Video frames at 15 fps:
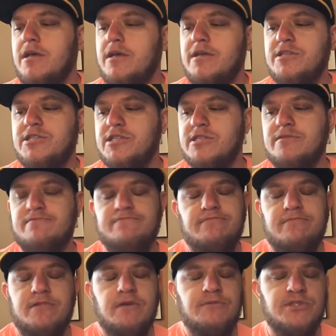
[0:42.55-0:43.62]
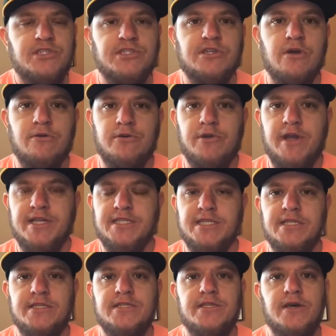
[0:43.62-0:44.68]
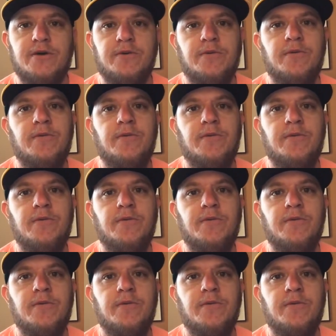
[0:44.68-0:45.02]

It was just going crazy. So